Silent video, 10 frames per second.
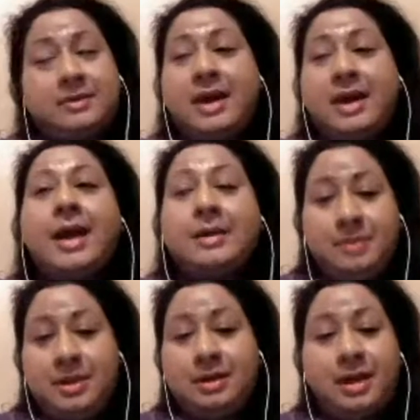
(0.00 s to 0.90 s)

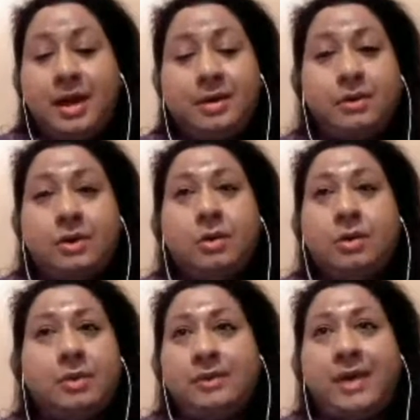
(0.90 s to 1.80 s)
hadn't been, I don't know
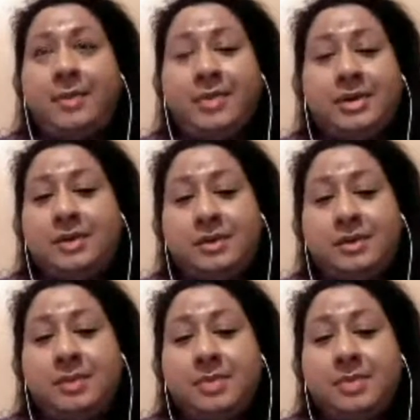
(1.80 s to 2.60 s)
what would have happened after that.